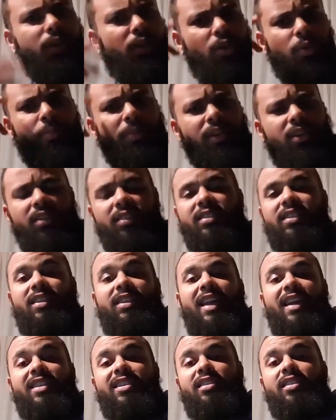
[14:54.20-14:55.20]
You know, because
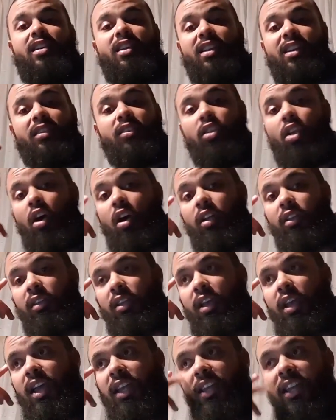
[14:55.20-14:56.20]
that's not the
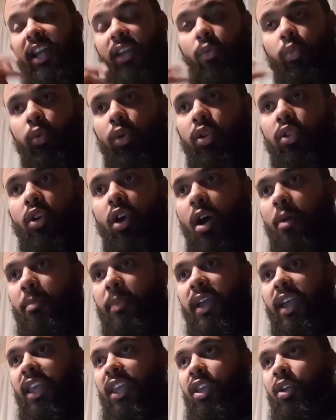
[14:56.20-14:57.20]
thought that would come
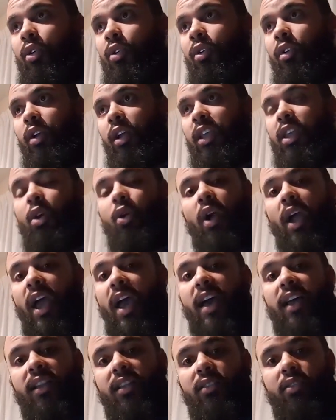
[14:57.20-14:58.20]
in your in your
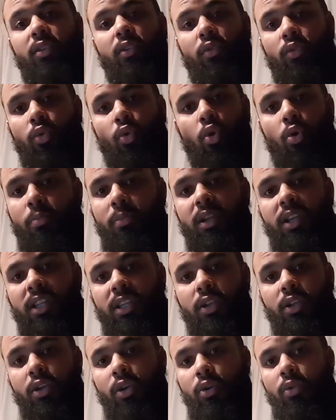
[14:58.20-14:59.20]
head normally,
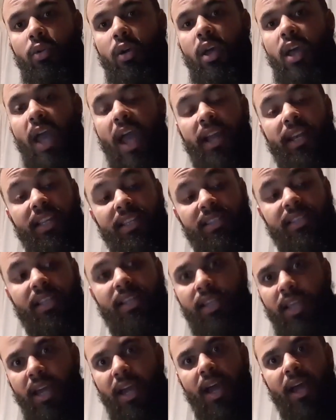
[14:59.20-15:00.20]
you know. And he
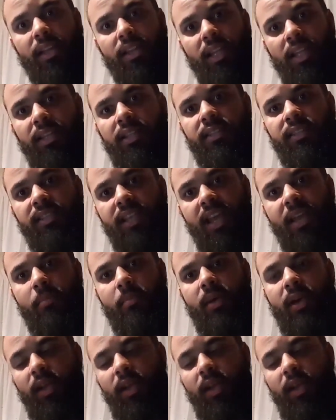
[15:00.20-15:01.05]
said, "Yeah, I think the same,